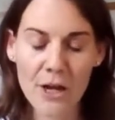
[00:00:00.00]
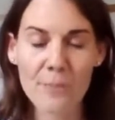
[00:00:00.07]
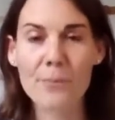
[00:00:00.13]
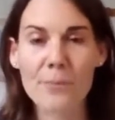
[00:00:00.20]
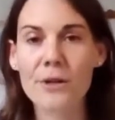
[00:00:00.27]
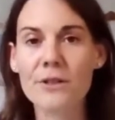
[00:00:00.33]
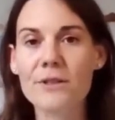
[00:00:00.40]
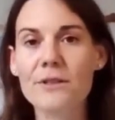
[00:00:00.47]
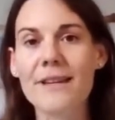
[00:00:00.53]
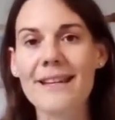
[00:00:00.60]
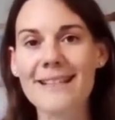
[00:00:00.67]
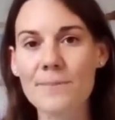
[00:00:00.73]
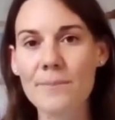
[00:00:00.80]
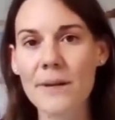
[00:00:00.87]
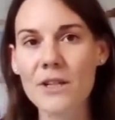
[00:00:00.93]
but
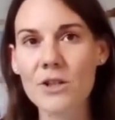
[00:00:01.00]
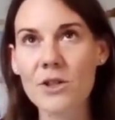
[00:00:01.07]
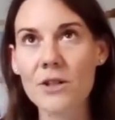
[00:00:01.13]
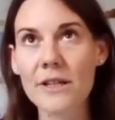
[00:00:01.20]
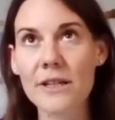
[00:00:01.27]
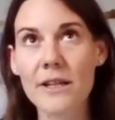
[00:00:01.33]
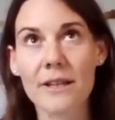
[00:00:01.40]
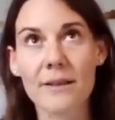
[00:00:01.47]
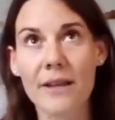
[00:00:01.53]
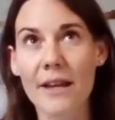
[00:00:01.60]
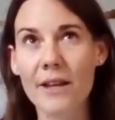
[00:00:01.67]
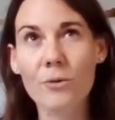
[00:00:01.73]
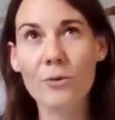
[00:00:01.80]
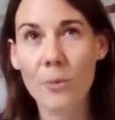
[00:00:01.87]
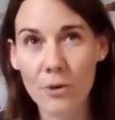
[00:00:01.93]
especially and
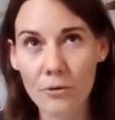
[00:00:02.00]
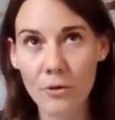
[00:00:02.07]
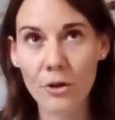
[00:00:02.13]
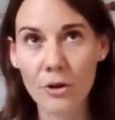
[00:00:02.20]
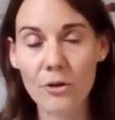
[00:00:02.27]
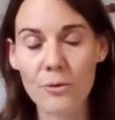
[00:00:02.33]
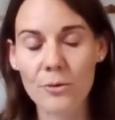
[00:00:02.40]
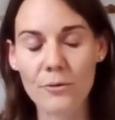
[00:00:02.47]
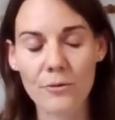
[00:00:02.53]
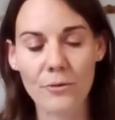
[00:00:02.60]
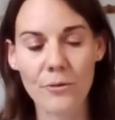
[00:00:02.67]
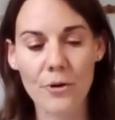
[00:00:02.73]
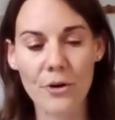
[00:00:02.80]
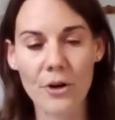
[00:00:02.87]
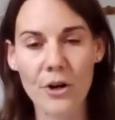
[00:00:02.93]
above all
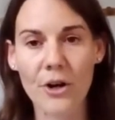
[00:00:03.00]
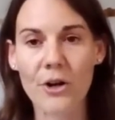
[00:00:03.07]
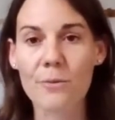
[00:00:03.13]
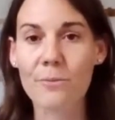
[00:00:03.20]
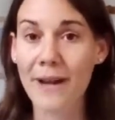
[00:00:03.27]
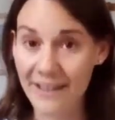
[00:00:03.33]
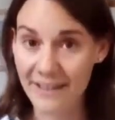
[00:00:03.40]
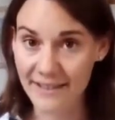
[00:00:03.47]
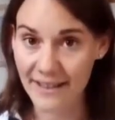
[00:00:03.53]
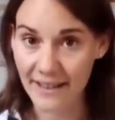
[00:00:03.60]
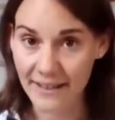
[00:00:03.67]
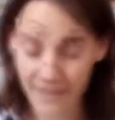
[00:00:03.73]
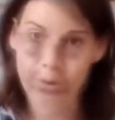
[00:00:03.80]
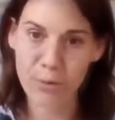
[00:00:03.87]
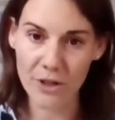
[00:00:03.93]
for her
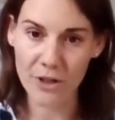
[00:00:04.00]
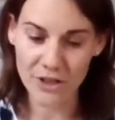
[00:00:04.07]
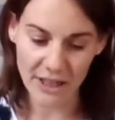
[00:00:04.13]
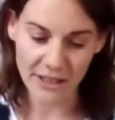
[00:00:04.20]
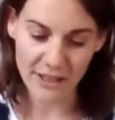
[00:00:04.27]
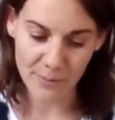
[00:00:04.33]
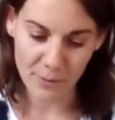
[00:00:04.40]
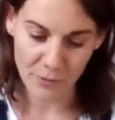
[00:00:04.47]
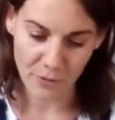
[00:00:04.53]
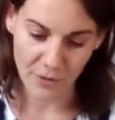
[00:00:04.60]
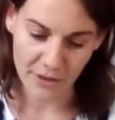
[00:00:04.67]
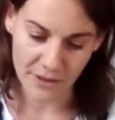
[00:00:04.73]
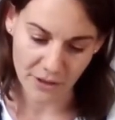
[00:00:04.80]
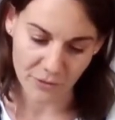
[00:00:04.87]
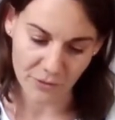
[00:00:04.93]
mindset. We were chatting before
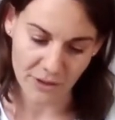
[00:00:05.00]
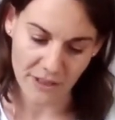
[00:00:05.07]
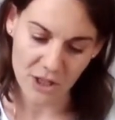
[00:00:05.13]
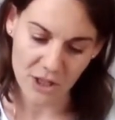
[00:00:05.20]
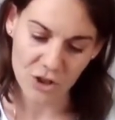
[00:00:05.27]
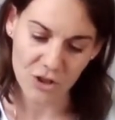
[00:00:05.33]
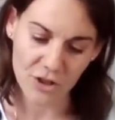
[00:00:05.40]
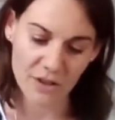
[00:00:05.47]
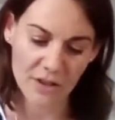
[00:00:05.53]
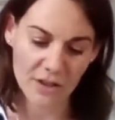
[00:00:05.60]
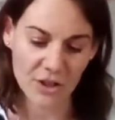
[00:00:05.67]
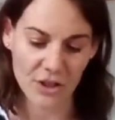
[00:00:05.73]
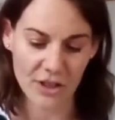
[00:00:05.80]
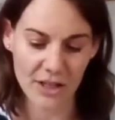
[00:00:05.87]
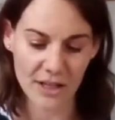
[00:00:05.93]
this conversation.
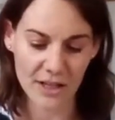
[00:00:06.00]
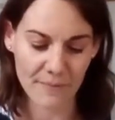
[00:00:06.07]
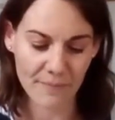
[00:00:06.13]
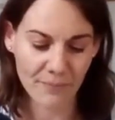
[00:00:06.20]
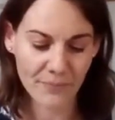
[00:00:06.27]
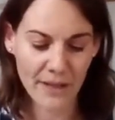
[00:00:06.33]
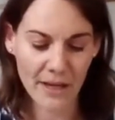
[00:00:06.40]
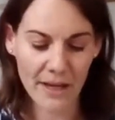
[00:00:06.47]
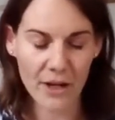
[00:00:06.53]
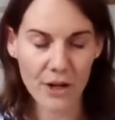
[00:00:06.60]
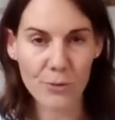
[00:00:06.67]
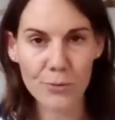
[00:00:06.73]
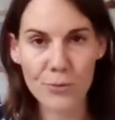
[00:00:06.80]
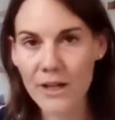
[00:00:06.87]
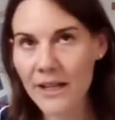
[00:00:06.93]
She
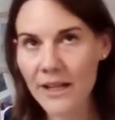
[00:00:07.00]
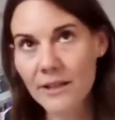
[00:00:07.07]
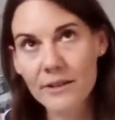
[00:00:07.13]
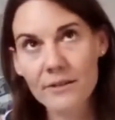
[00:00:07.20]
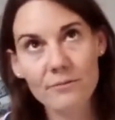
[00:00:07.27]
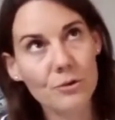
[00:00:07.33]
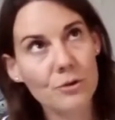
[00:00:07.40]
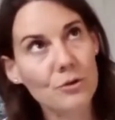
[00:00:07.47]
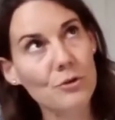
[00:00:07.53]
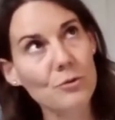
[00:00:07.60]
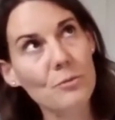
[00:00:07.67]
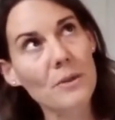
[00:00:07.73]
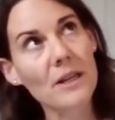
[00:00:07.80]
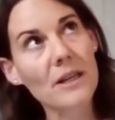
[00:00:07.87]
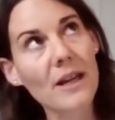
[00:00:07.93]
really, to
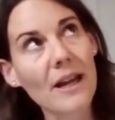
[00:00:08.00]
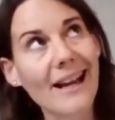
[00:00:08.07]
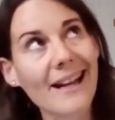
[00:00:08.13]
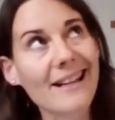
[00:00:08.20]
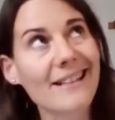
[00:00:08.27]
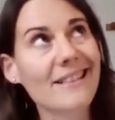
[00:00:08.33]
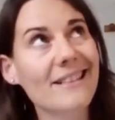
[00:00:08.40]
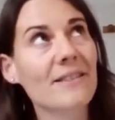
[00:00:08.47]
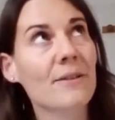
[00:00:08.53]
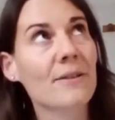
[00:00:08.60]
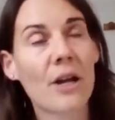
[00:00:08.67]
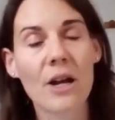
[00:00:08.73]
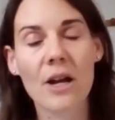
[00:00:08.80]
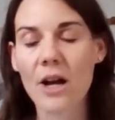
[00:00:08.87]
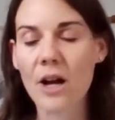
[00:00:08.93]
me, has
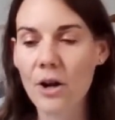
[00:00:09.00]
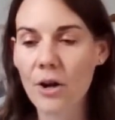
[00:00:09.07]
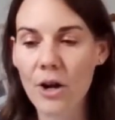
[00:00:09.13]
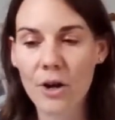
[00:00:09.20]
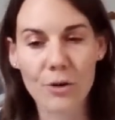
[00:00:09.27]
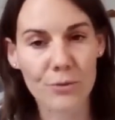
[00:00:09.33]
a